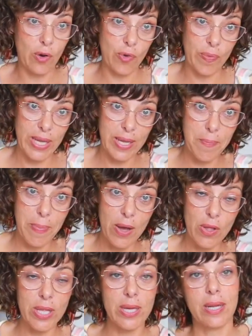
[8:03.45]
or baking
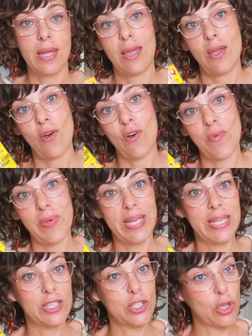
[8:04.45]
powder or
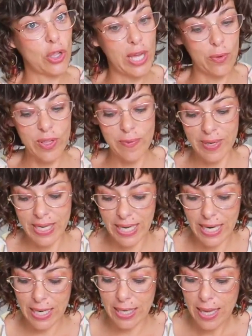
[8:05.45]
baking soda with
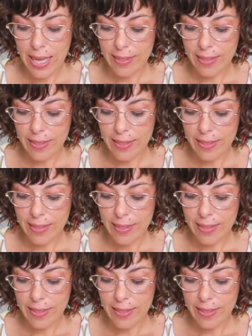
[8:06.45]
vinegar,